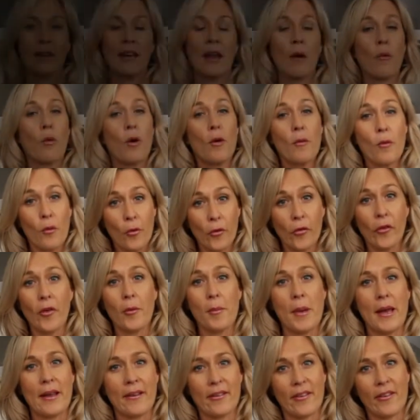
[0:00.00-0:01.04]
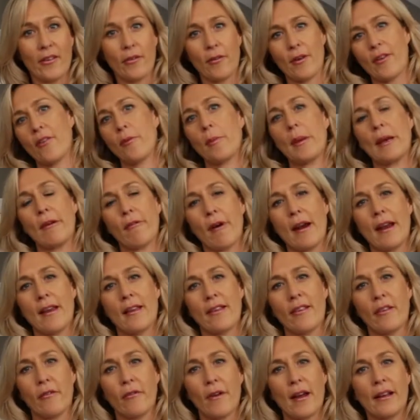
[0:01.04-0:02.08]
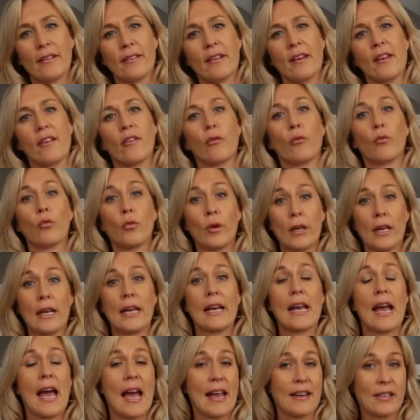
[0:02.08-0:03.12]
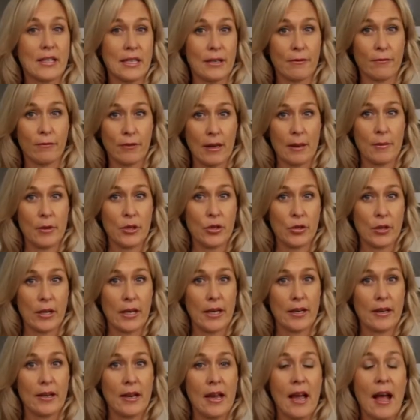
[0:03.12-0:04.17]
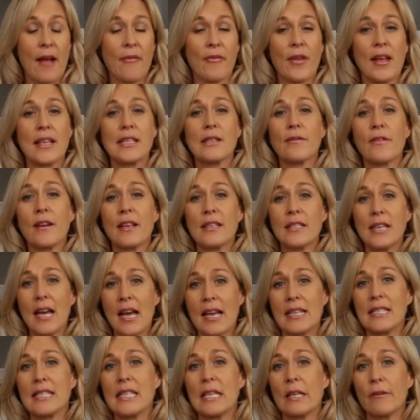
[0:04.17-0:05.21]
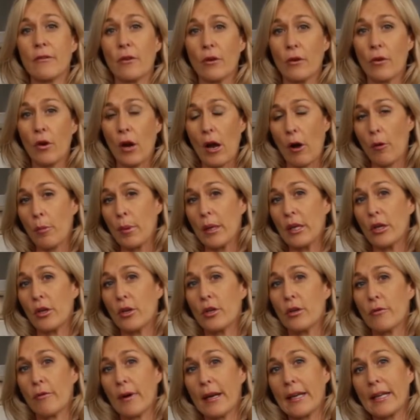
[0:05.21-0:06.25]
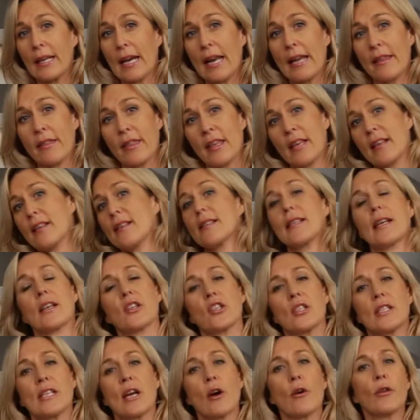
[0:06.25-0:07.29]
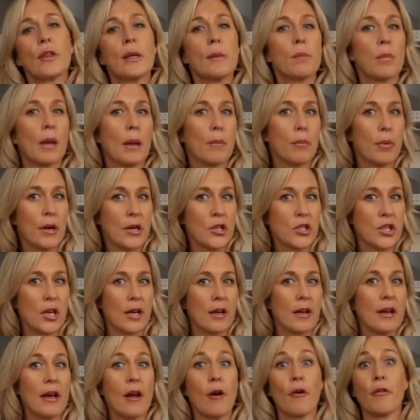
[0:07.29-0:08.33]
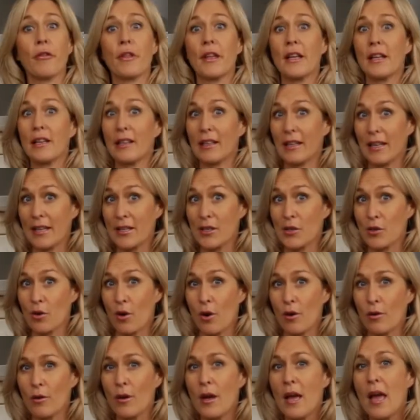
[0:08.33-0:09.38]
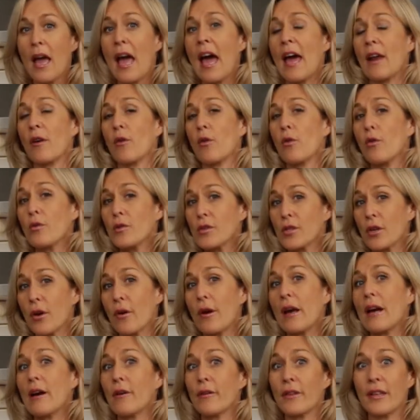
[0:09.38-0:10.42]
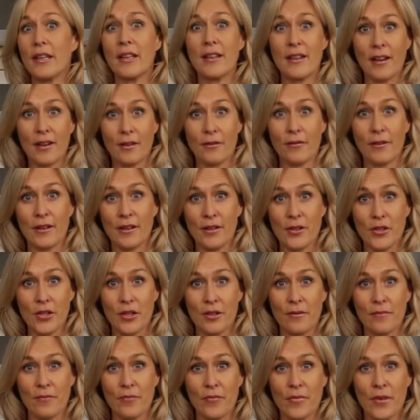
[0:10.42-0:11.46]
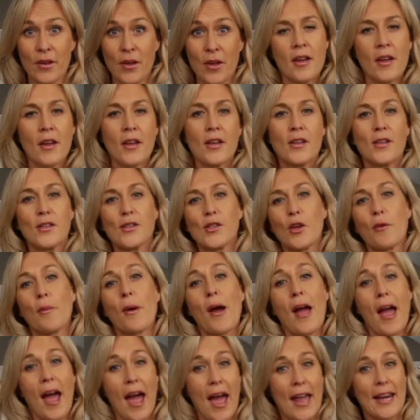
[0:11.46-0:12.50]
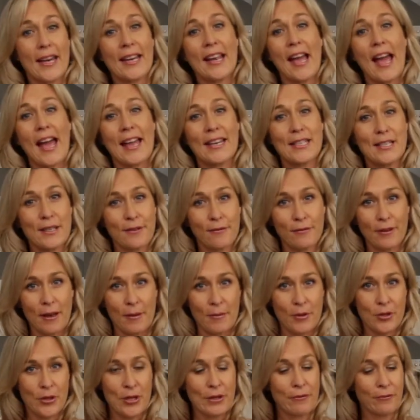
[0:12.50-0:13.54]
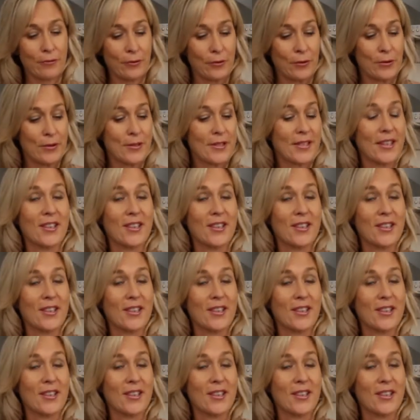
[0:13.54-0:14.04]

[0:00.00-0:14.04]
Now what also makes this recipe great is the fact that it's really anti-inflammatory, and that's fantastic for helping you to regulate things such as healthy blood pressure, healthy cholesterol, and also healthy gut function. So by adding anti-inflammatory foods